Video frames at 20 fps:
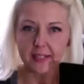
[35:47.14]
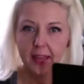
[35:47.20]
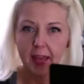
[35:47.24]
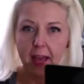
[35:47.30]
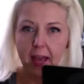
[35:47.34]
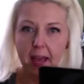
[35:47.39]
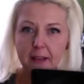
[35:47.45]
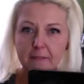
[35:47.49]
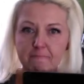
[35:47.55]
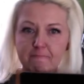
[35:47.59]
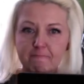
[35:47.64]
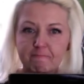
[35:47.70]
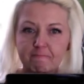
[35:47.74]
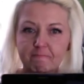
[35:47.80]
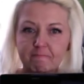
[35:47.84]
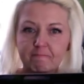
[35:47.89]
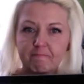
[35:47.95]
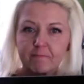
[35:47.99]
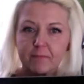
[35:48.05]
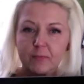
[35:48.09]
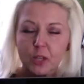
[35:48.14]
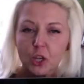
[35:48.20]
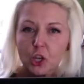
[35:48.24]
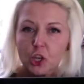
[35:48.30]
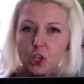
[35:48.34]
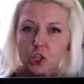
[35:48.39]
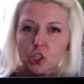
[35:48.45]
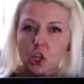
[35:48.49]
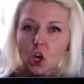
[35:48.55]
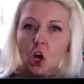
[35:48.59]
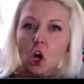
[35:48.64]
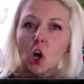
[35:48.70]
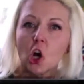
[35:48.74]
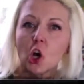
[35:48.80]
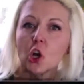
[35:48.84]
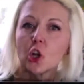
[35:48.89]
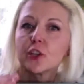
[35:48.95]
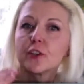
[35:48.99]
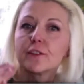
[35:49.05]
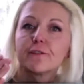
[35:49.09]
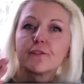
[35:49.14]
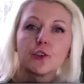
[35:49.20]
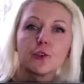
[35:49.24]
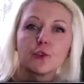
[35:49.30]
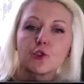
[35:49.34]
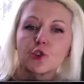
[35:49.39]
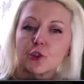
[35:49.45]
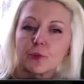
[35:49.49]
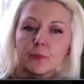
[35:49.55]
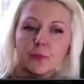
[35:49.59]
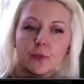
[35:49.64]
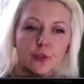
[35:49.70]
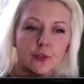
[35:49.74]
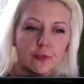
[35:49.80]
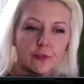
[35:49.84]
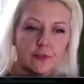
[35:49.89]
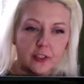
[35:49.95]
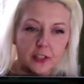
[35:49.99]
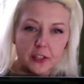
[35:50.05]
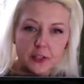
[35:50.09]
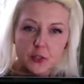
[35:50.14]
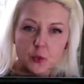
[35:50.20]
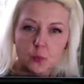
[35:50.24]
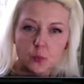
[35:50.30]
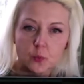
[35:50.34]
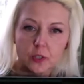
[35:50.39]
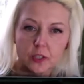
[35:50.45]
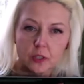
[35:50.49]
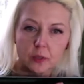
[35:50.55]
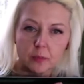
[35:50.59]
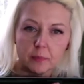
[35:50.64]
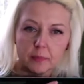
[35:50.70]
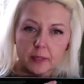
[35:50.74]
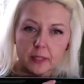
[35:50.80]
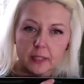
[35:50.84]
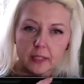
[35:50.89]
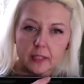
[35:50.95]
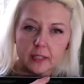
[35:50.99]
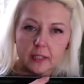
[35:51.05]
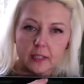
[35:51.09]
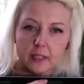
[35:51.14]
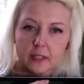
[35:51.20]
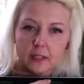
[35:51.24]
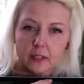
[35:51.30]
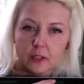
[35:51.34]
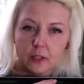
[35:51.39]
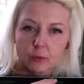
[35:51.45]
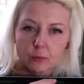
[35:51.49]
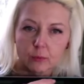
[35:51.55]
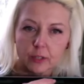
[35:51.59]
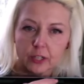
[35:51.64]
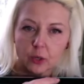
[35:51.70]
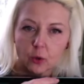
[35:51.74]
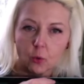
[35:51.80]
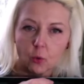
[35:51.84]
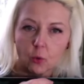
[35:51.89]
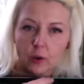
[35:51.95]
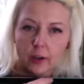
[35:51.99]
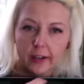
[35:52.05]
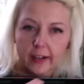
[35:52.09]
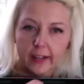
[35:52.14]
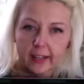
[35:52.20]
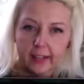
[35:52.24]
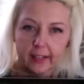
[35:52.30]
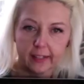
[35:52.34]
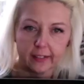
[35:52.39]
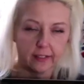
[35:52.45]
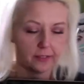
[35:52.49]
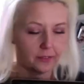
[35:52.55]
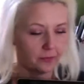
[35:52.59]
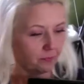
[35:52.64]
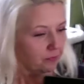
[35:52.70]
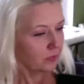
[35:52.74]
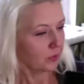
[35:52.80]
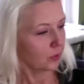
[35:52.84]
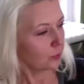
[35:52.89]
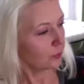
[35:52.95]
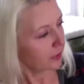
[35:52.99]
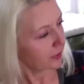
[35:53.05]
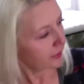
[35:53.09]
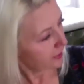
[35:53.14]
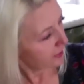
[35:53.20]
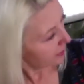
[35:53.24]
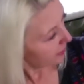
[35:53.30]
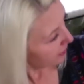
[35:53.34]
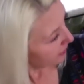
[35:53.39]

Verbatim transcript: that. So all the future movies will be recorded with